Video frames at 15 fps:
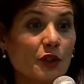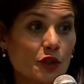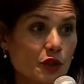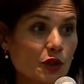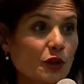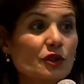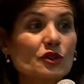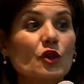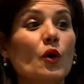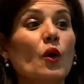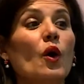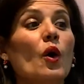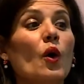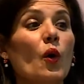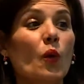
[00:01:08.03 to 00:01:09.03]
Sure. So
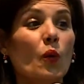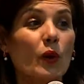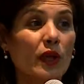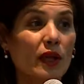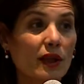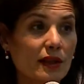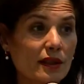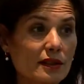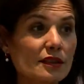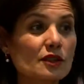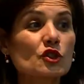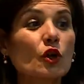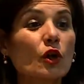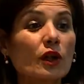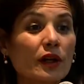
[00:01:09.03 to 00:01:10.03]
we
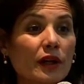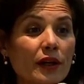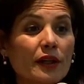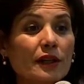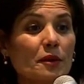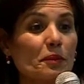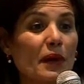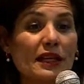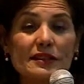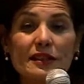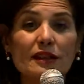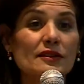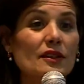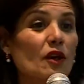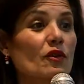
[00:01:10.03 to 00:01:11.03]
told her the
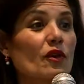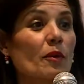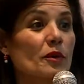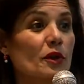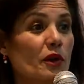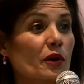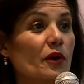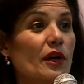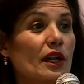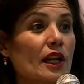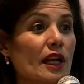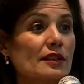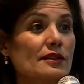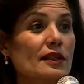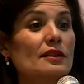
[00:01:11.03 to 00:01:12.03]
basics of community
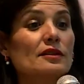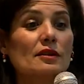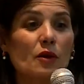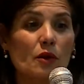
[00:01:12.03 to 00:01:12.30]
organizing.